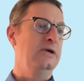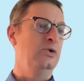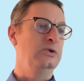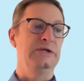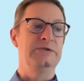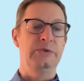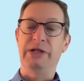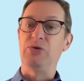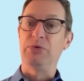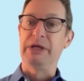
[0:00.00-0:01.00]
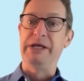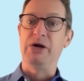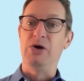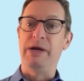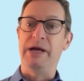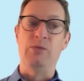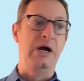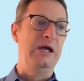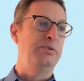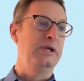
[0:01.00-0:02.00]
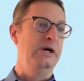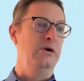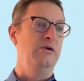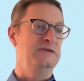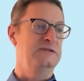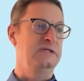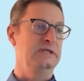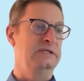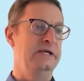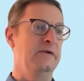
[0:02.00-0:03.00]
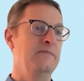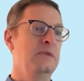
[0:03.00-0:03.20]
who is also a global EO and YPO facilitator.